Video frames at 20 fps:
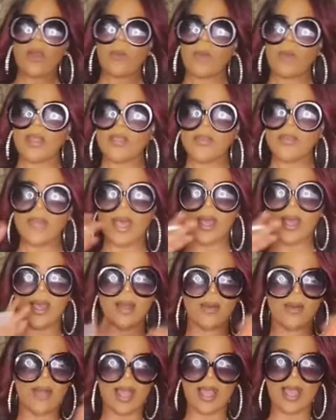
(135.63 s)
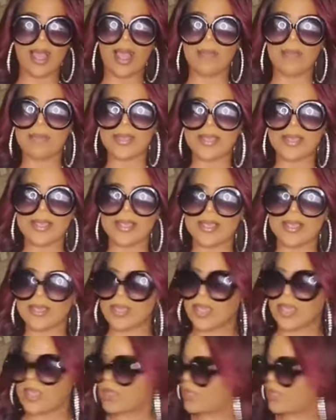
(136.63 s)
Well, you know, I,
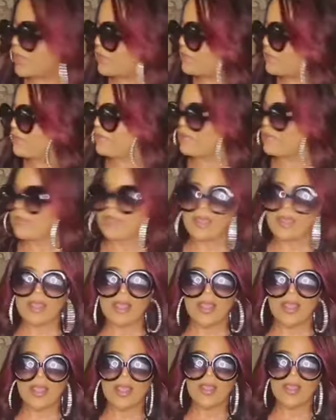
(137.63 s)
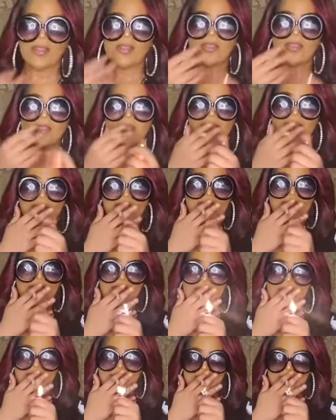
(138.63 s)
I
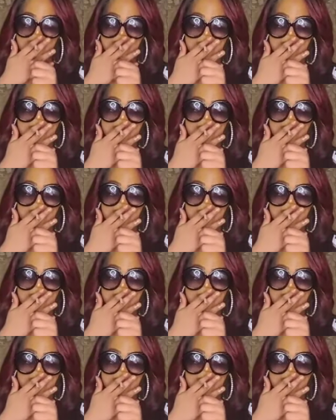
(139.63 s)
mean,